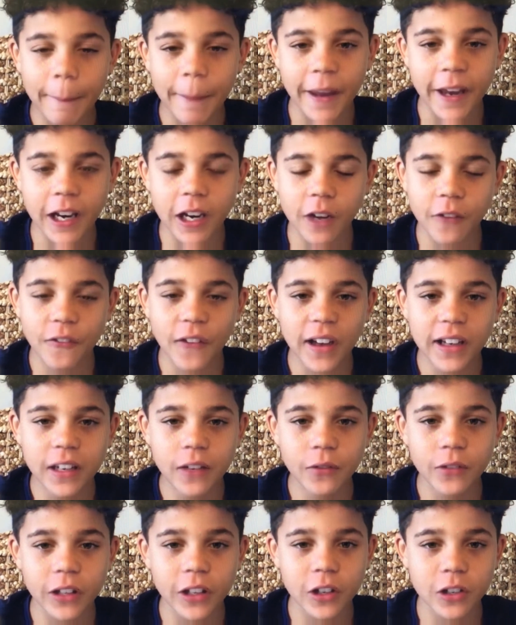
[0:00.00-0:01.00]
opinion,
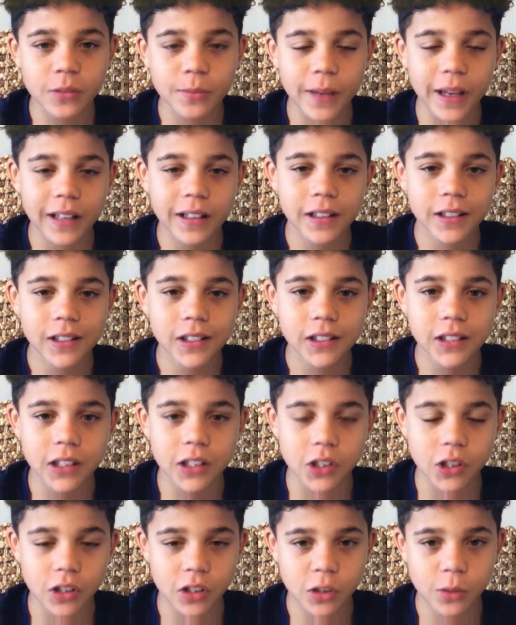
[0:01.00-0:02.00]
effective leaders make their
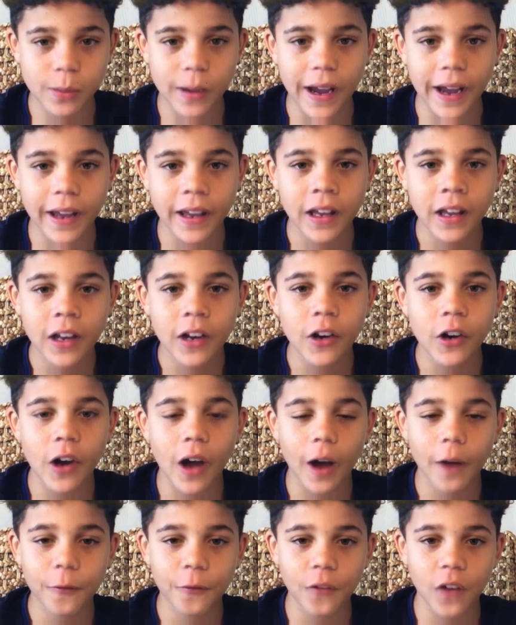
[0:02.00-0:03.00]
decisions by
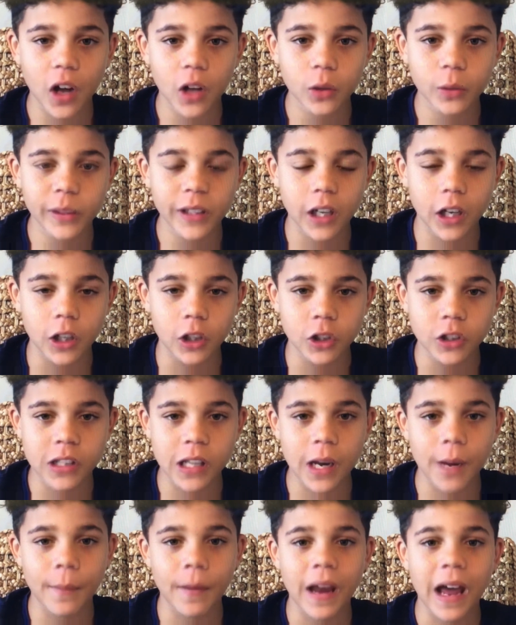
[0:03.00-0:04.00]
not following others
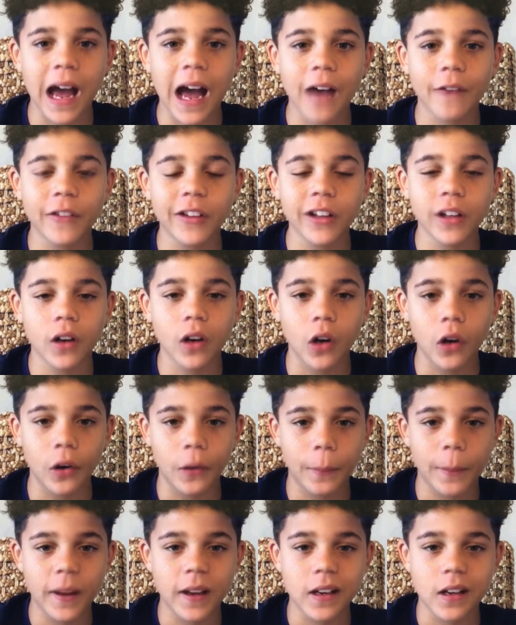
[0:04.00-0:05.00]
and having their own
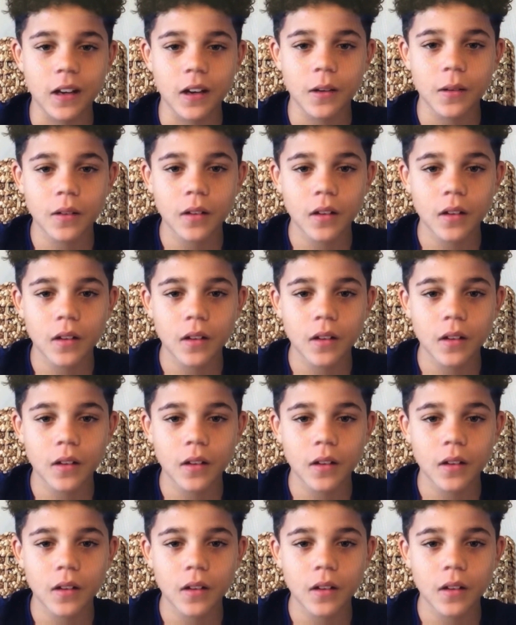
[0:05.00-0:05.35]
opinion.